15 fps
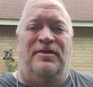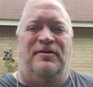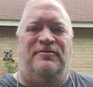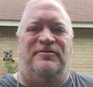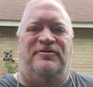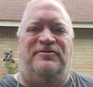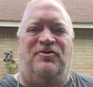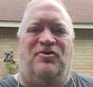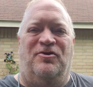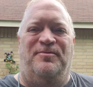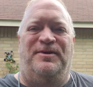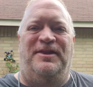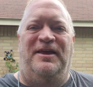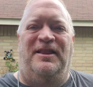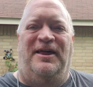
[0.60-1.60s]
There's a
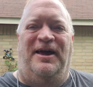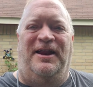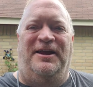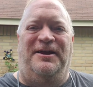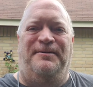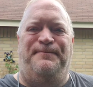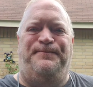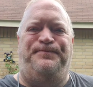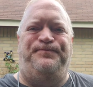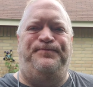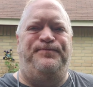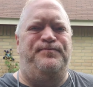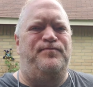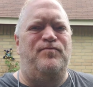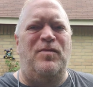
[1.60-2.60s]
storm in the Atlantic.
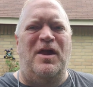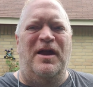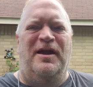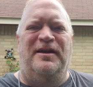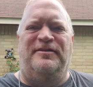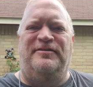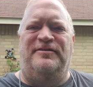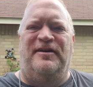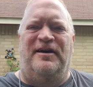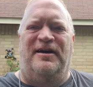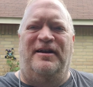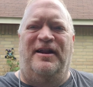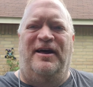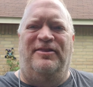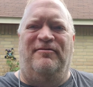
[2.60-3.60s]
It's
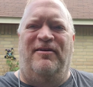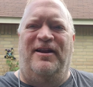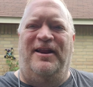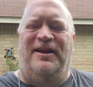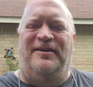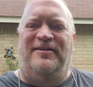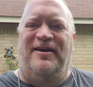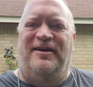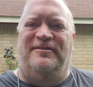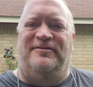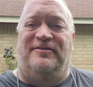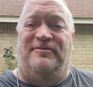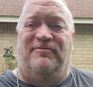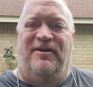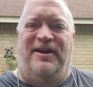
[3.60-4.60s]
uh, not threatening
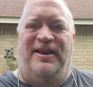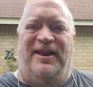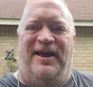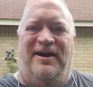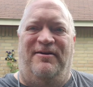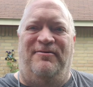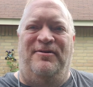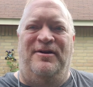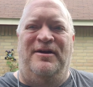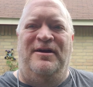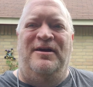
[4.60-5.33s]
Texas right now.